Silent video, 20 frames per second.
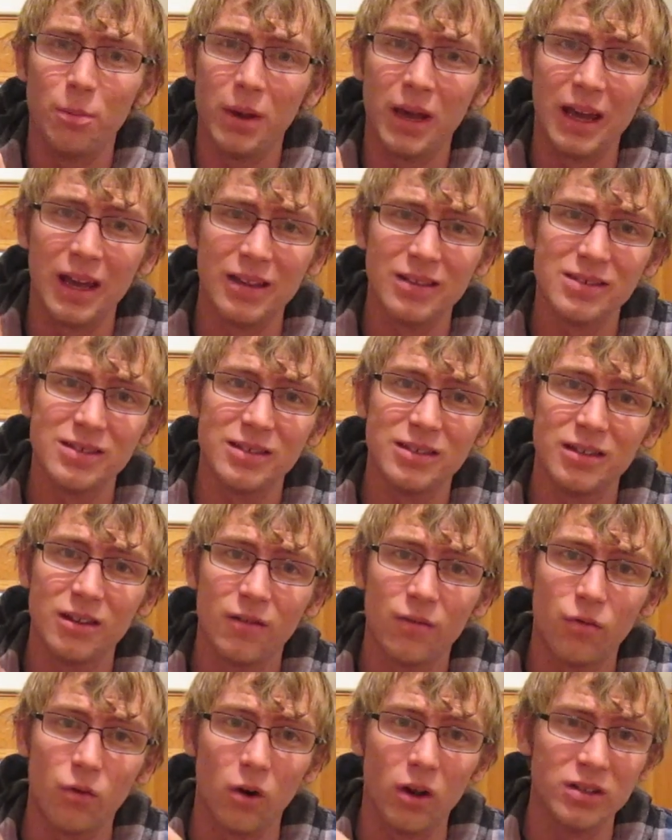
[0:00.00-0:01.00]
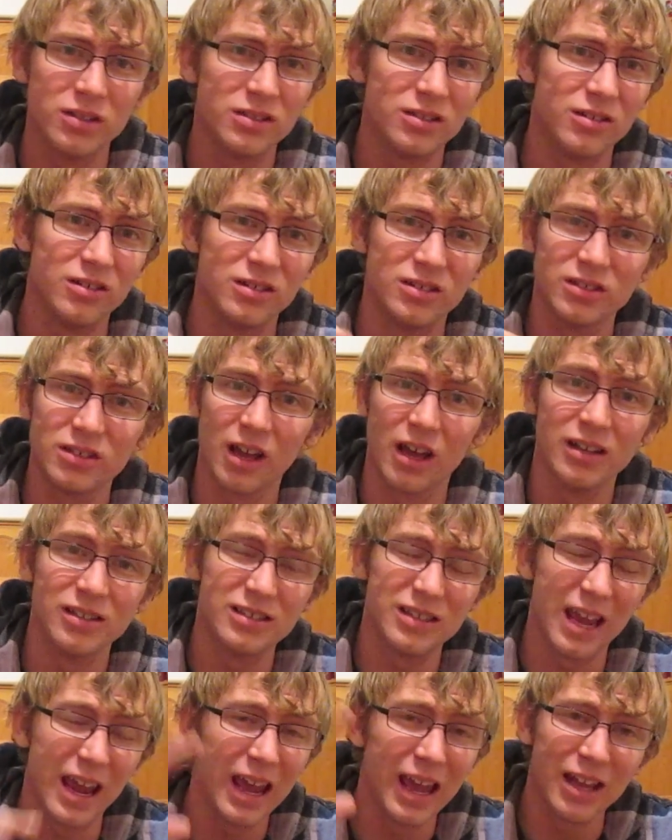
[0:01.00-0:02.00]
pants for us to
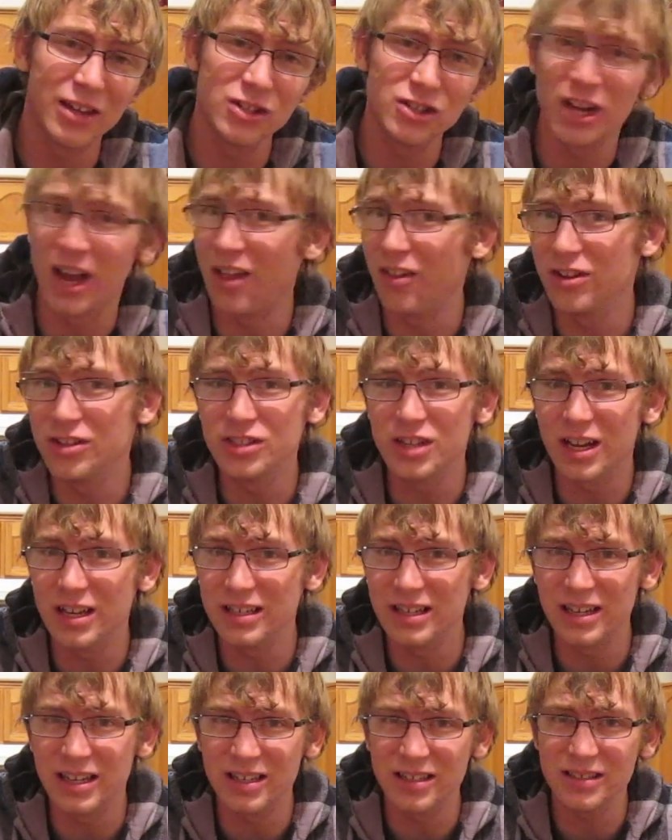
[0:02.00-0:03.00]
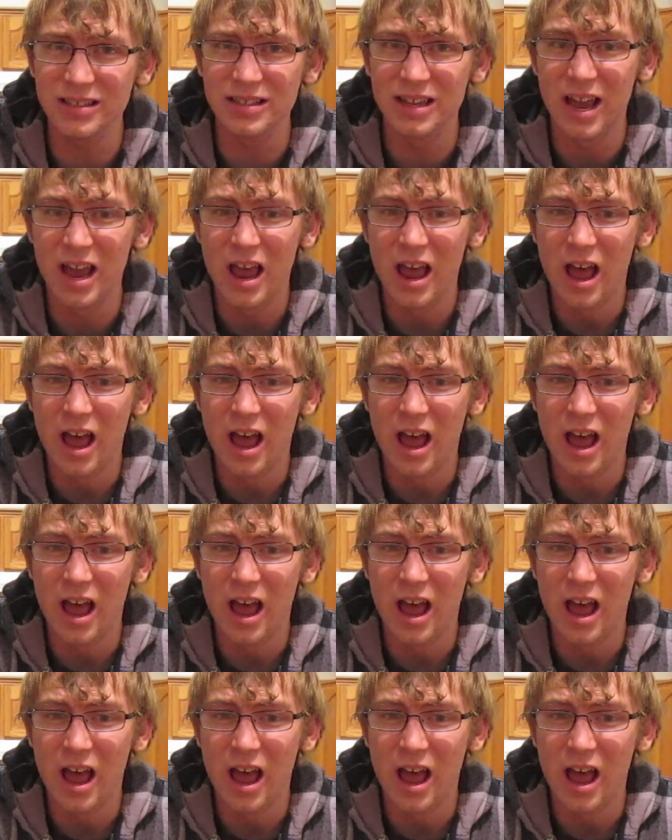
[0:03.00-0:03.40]
discuss, and challenge ideas.